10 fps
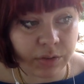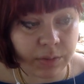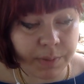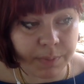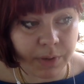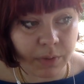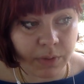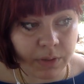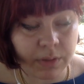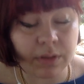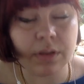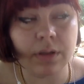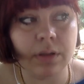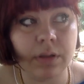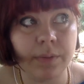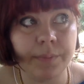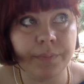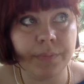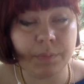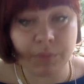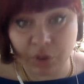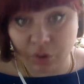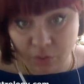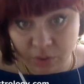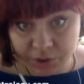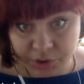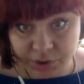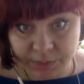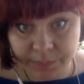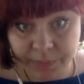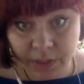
Babylonian mythology.